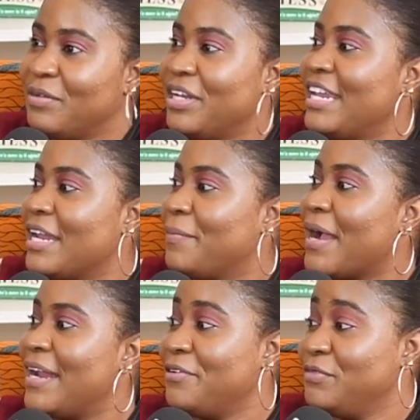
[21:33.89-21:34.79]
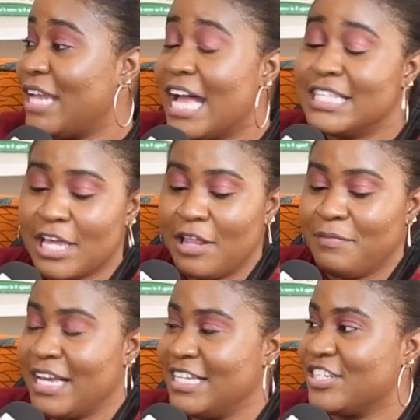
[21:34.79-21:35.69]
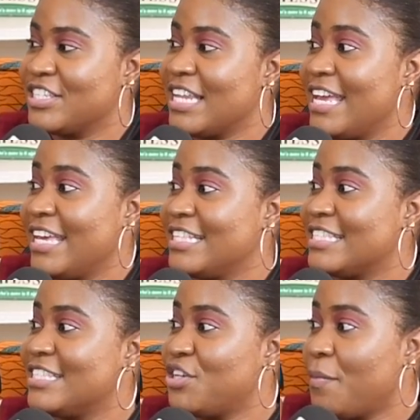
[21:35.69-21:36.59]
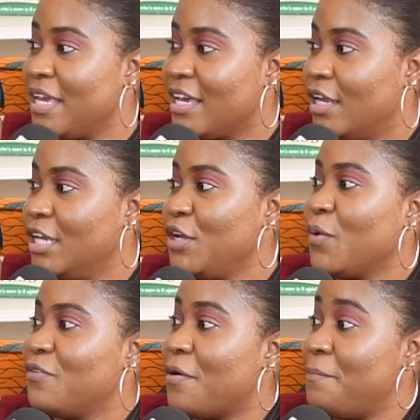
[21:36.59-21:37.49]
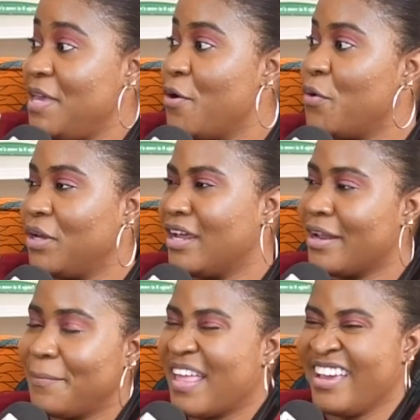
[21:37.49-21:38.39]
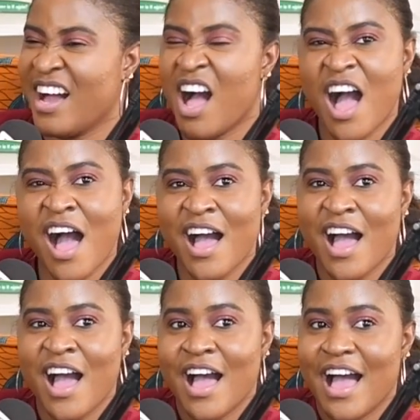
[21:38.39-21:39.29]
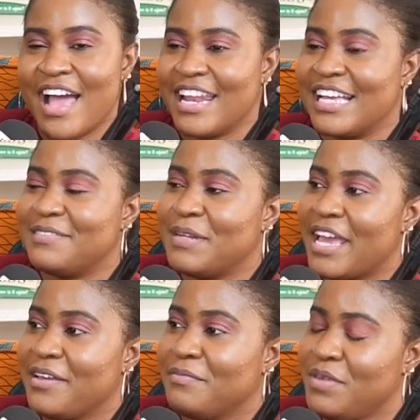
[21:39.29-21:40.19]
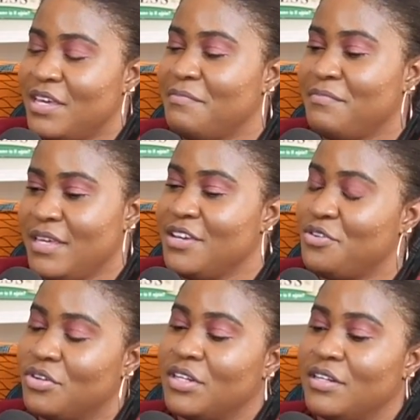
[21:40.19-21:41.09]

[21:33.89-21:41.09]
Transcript: But then apparently, Dancehall mag is just like, it's Jamaican lingua for big hood. And I'm like, huh? And I had to be like, be good.